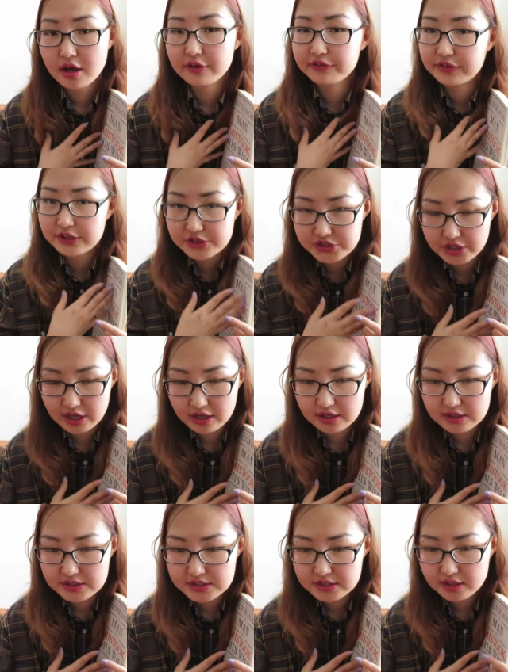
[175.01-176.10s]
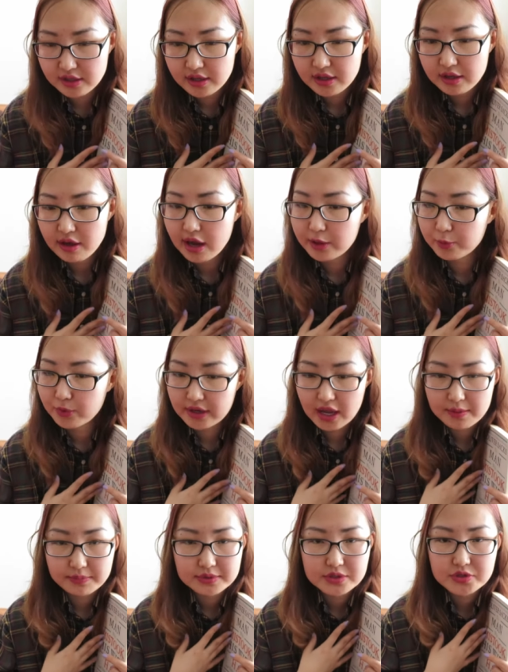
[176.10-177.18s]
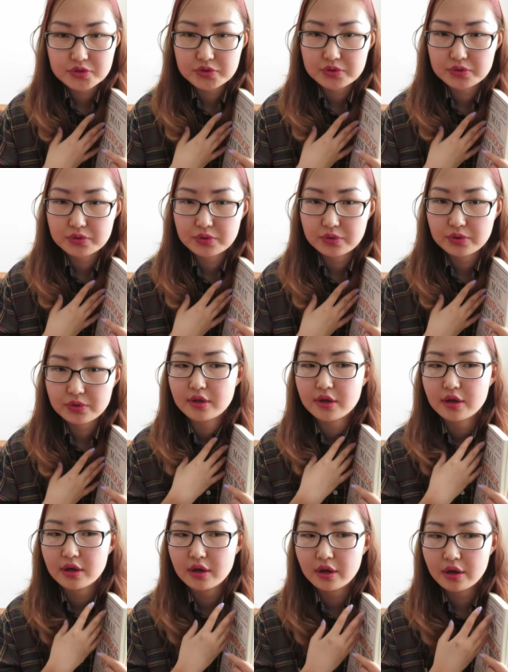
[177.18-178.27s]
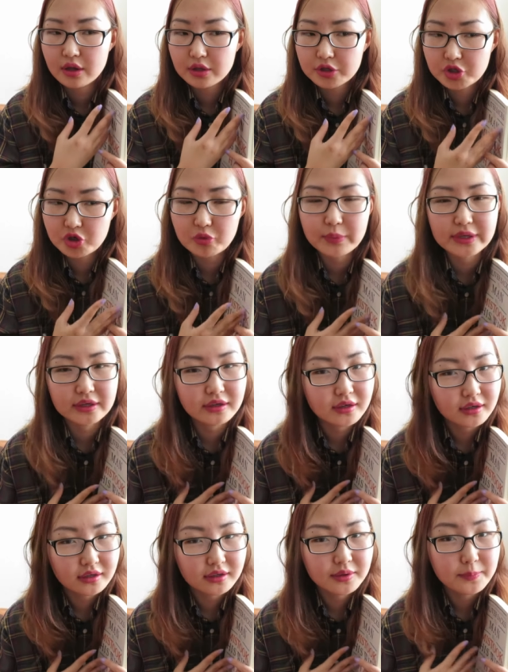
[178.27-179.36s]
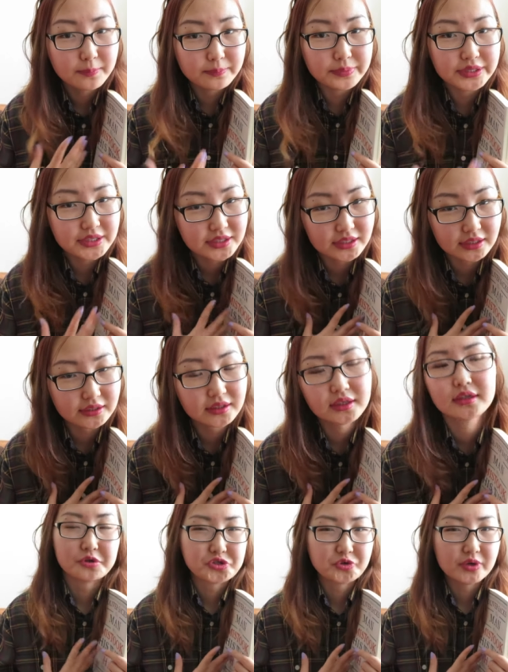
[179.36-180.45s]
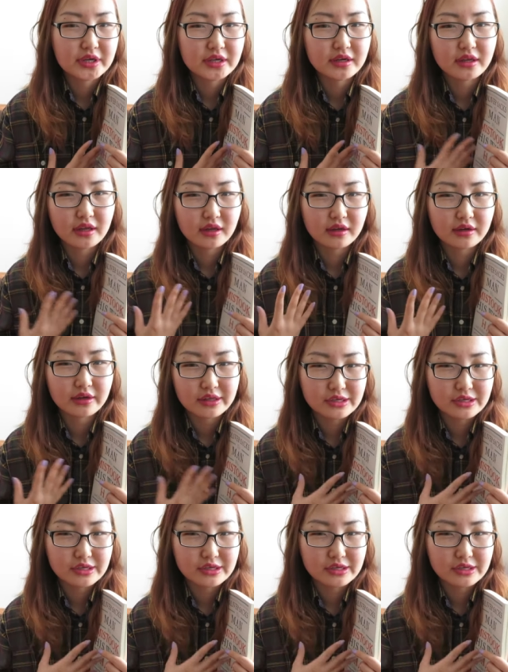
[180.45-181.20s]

of each case and what happened to the human being portrayed in